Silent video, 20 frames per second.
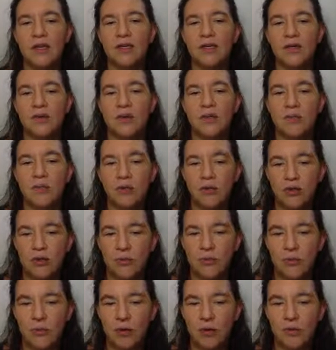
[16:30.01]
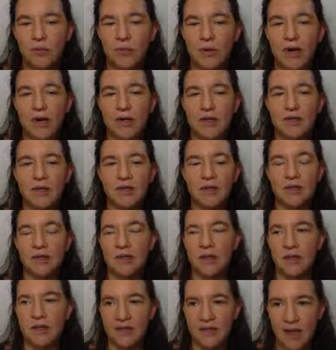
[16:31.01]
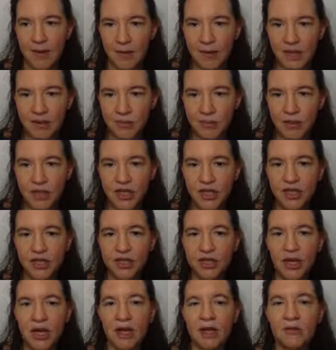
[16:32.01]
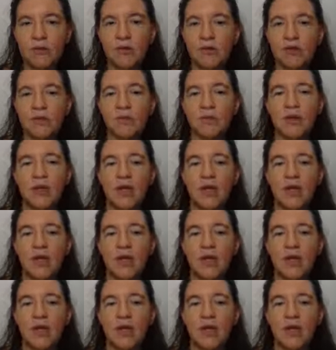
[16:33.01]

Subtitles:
So the most important part is a sub-exponential algorithm